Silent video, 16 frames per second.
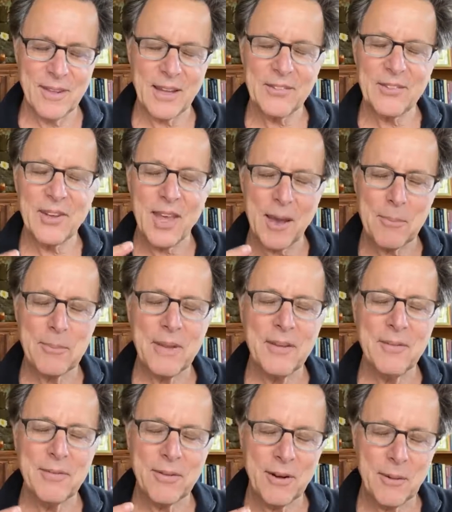that's kept
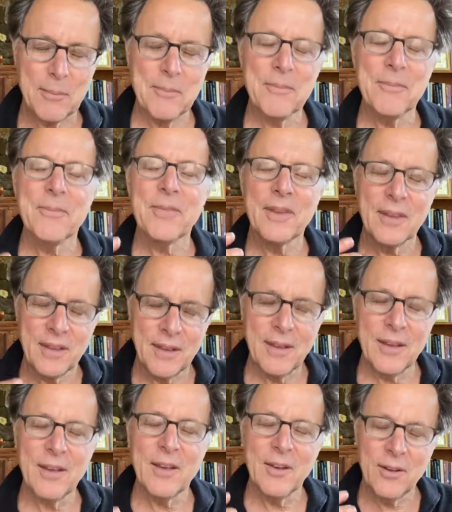me from
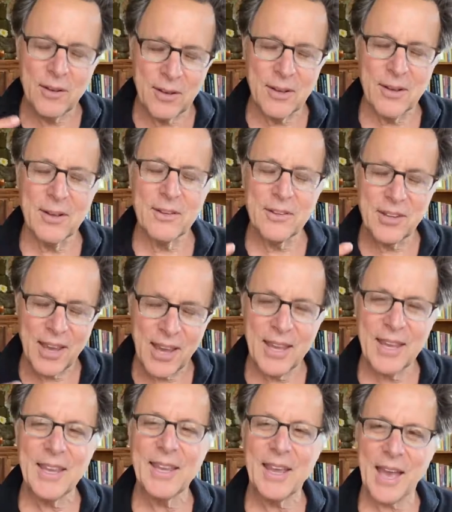
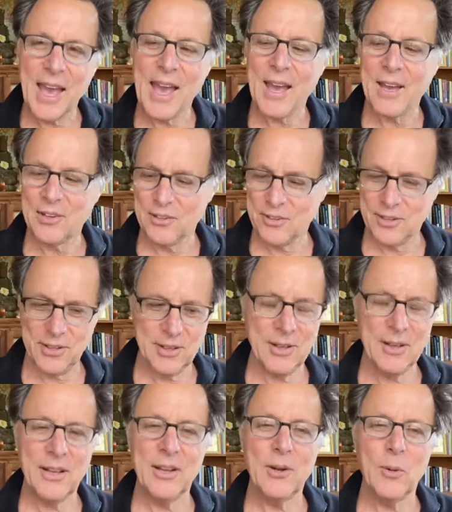taking action
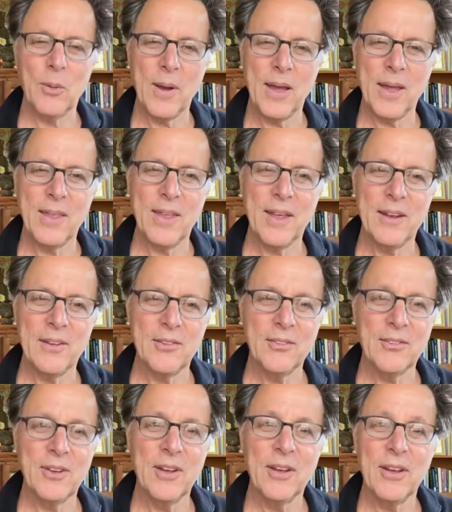in a way that
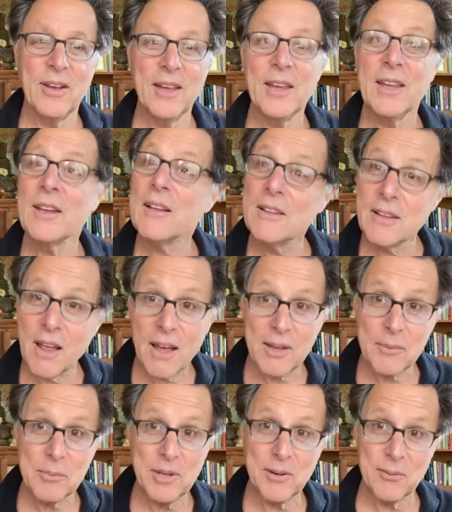is in
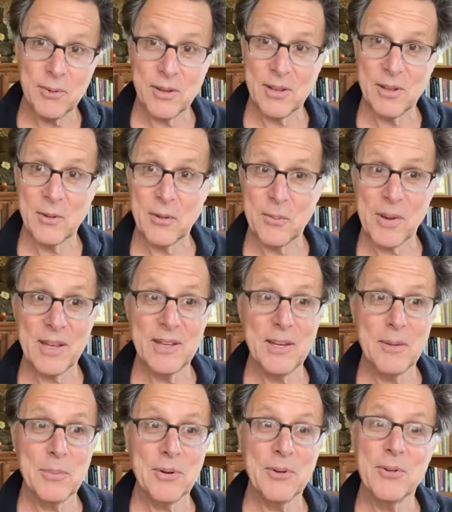alignment really with my
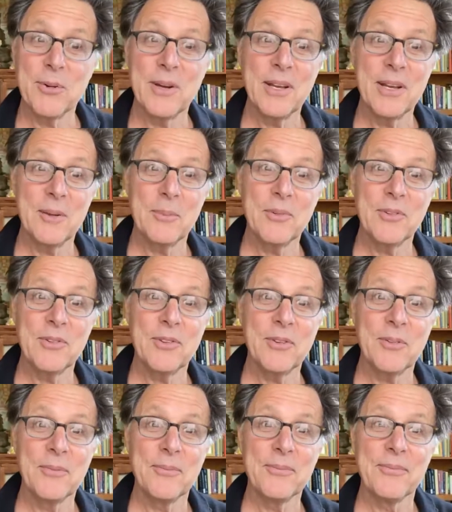deeper
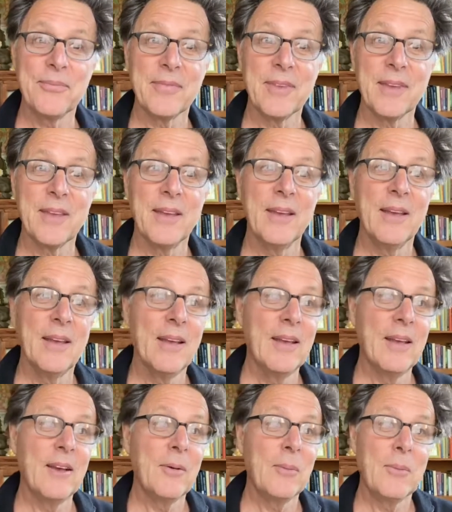dreams?
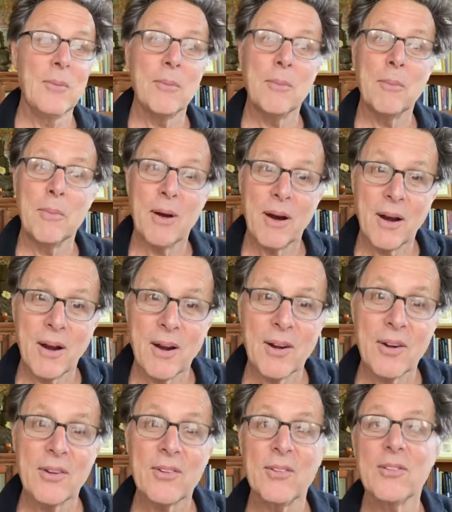
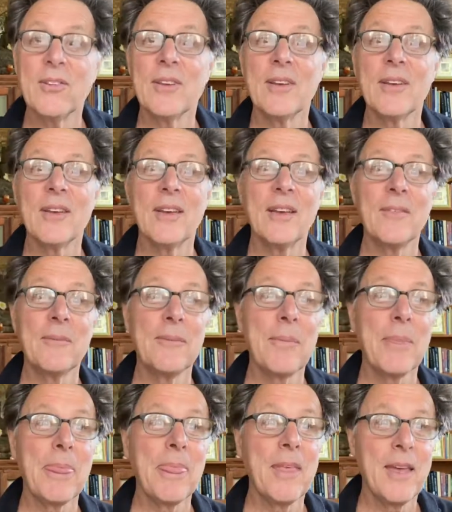Mars,
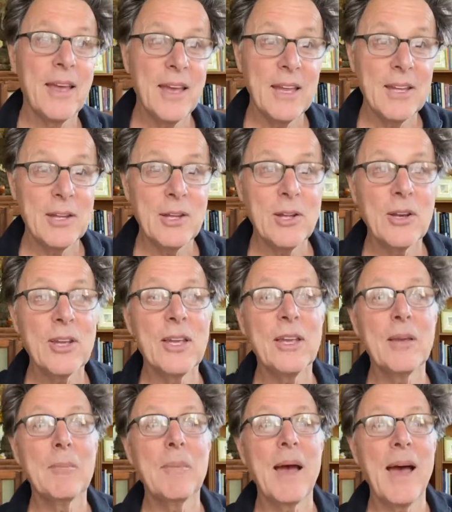in
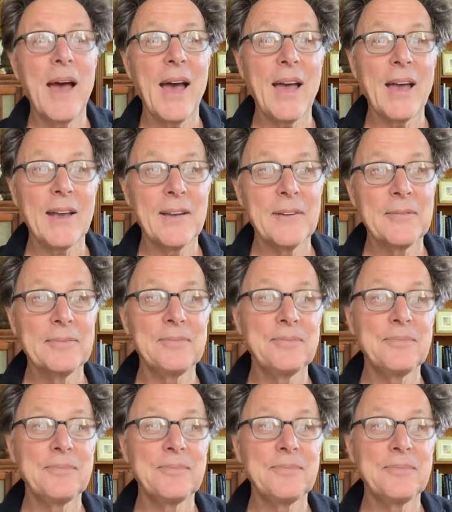looking back